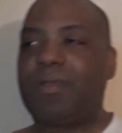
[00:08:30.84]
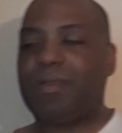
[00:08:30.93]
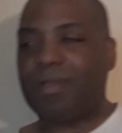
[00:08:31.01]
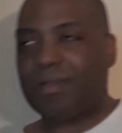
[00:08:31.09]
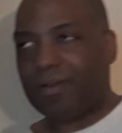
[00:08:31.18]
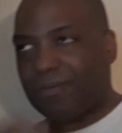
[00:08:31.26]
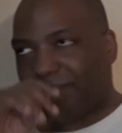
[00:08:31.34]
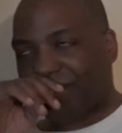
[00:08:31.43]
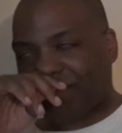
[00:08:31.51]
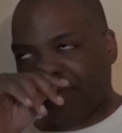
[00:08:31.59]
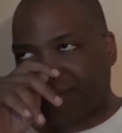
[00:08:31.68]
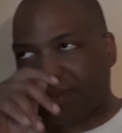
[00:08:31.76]
You know,
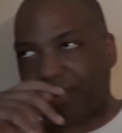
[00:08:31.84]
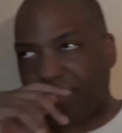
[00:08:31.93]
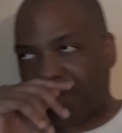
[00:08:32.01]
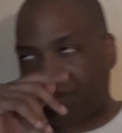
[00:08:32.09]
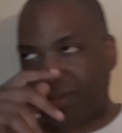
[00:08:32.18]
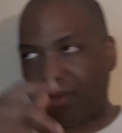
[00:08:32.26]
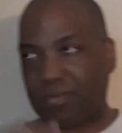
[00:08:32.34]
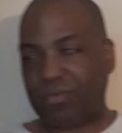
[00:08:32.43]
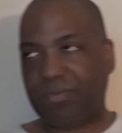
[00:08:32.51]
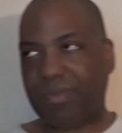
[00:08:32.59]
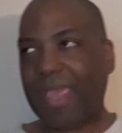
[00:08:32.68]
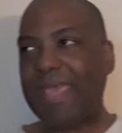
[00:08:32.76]

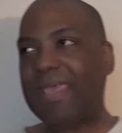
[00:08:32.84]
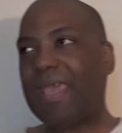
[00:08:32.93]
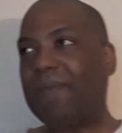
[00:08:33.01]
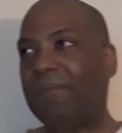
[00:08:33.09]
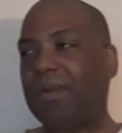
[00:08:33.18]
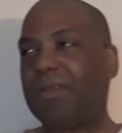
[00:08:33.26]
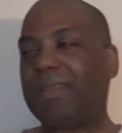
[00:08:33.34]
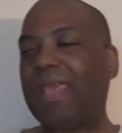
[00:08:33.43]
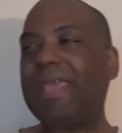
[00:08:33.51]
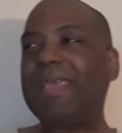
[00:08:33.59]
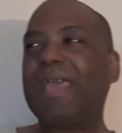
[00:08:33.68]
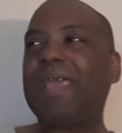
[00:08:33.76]
they gave her
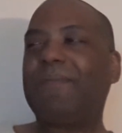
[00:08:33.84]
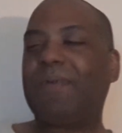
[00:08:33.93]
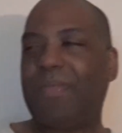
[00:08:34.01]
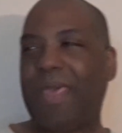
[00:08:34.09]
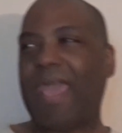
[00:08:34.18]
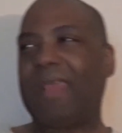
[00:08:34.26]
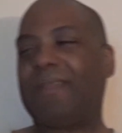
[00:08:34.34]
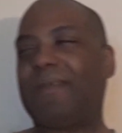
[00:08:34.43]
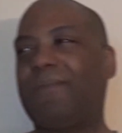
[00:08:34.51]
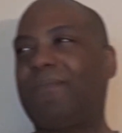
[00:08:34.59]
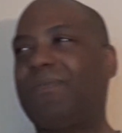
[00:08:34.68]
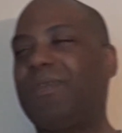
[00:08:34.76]
that,
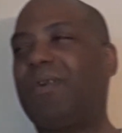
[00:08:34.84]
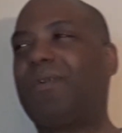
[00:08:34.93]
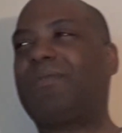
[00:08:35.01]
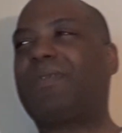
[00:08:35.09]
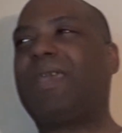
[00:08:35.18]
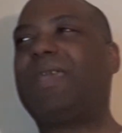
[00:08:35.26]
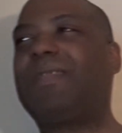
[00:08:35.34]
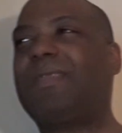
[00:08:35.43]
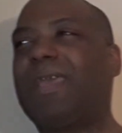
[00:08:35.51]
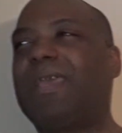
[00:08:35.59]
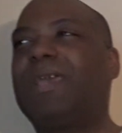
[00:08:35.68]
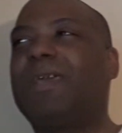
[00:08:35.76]
you know what I'm
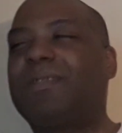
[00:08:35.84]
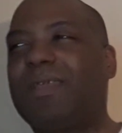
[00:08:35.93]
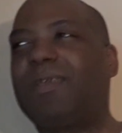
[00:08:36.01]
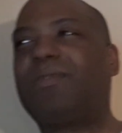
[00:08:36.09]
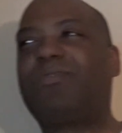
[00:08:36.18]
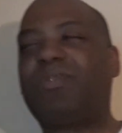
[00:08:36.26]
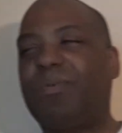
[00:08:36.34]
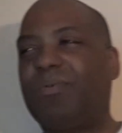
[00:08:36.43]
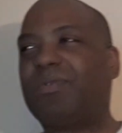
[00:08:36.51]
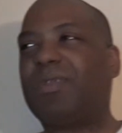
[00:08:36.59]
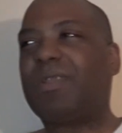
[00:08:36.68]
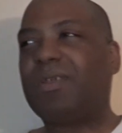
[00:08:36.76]
saying? That she
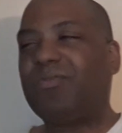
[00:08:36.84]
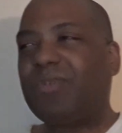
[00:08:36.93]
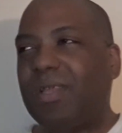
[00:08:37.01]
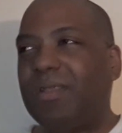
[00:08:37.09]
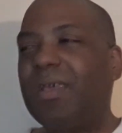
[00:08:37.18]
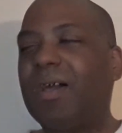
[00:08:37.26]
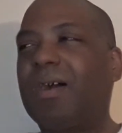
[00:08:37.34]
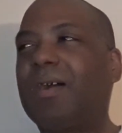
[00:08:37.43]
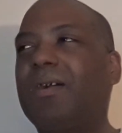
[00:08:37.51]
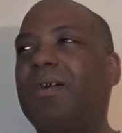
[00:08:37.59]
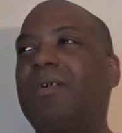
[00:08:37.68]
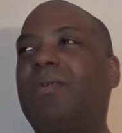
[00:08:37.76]
was an agenda
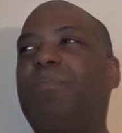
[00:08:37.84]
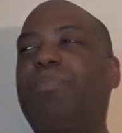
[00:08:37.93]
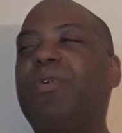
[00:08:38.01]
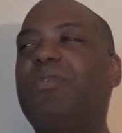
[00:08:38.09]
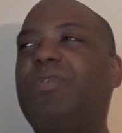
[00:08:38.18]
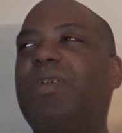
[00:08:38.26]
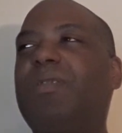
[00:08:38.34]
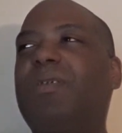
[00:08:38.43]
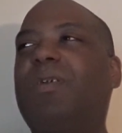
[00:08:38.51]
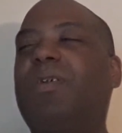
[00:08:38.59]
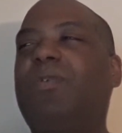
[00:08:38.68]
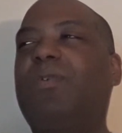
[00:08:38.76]
pushing,
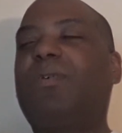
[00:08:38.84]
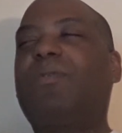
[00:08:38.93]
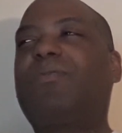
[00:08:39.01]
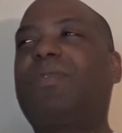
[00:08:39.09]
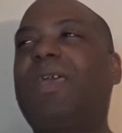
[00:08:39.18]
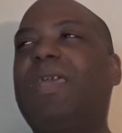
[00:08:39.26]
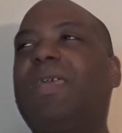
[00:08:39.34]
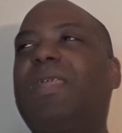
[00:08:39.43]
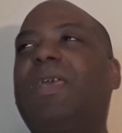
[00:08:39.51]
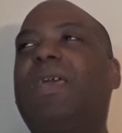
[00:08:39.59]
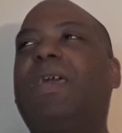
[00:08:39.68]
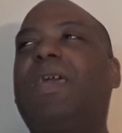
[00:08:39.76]
you know what I'm saying,
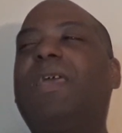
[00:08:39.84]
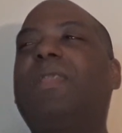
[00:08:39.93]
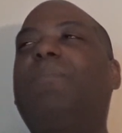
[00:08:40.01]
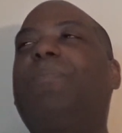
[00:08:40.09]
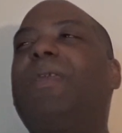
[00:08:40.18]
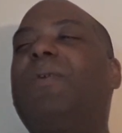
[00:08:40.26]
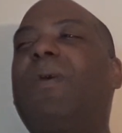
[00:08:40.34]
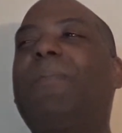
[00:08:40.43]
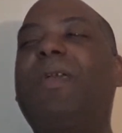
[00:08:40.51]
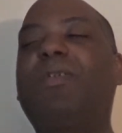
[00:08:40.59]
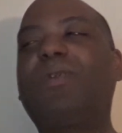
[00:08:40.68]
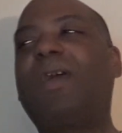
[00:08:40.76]
independent
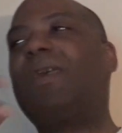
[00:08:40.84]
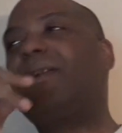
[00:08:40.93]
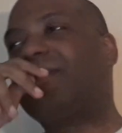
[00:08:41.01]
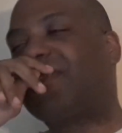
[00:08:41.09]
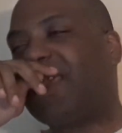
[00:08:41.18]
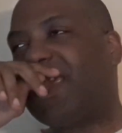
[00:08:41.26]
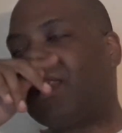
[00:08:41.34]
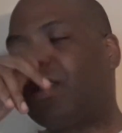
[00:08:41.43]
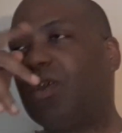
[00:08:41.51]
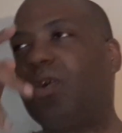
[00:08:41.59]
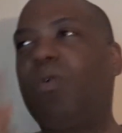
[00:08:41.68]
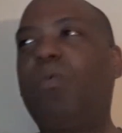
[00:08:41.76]
women. You gotta understand,
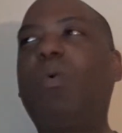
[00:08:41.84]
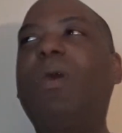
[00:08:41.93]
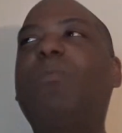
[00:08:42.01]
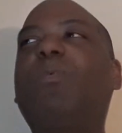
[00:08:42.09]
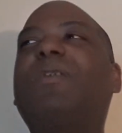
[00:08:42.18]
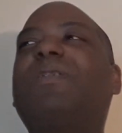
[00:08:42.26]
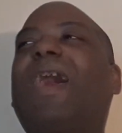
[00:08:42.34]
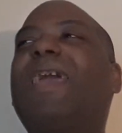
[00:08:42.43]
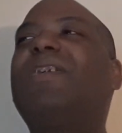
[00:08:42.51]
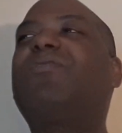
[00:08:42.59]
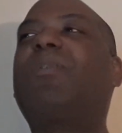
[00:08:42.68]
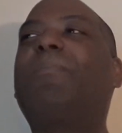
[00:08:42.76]
what was
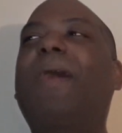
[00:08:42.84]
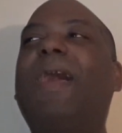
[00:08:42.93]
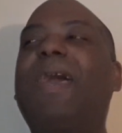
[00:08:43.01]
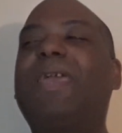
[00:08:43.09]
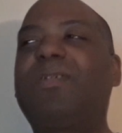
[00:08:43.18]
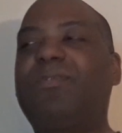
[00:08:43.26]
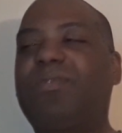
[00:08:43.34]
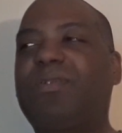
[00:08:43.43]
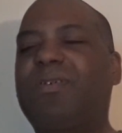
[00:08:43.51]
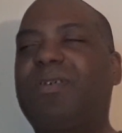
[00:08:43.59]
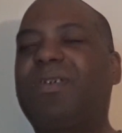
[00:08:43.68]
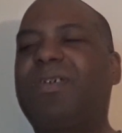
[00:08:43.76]
Ayesha Baines?
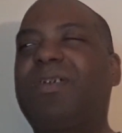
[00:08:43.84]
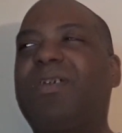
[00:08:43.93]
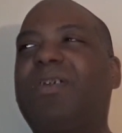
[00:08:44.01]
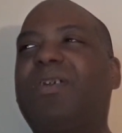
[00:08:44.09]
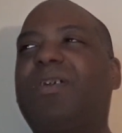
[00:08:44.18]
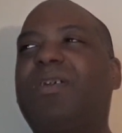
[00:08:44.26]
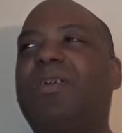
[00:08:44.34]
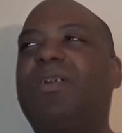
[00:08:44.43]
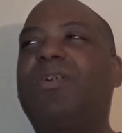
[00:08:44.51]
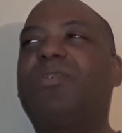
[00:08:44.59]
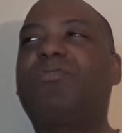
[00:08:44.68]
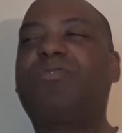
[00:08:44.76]

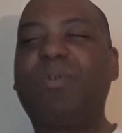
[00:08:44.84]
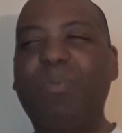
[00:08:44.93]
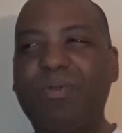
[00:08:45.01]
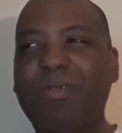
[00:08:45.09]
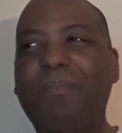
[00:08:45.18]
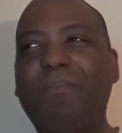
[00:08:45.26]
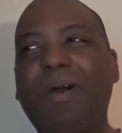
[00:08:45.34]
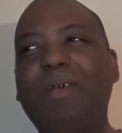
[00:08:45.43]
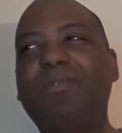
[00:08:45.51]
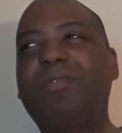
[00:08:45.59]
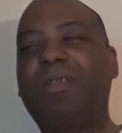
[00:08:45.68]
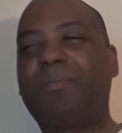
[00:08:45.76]
She was a
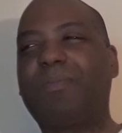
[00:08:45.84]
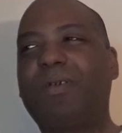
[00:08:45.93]
Muslim.